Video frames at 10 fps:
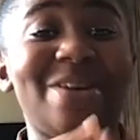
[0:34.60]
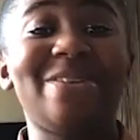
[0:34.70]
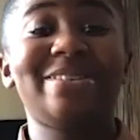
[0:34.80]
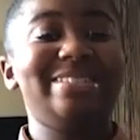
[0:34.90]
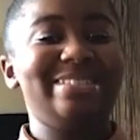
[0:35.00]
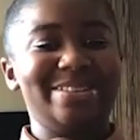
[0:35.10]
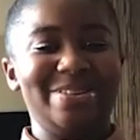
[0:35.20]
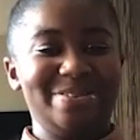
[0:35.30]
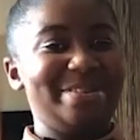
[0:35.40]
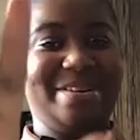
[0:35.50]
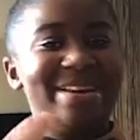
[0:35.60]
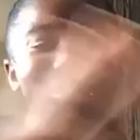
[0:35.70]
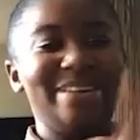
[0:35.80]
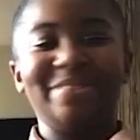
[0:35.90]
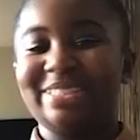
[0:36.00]
start, so
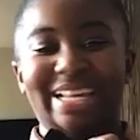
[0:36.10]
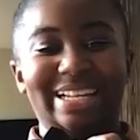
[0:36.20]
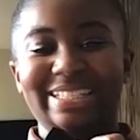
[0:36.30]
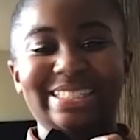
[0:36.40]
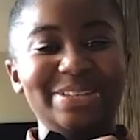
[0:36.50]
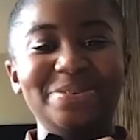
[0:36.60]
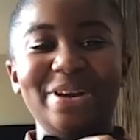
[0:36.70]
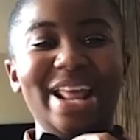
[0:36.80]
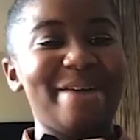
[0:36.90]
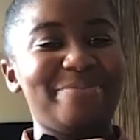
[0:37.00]
Excited to see what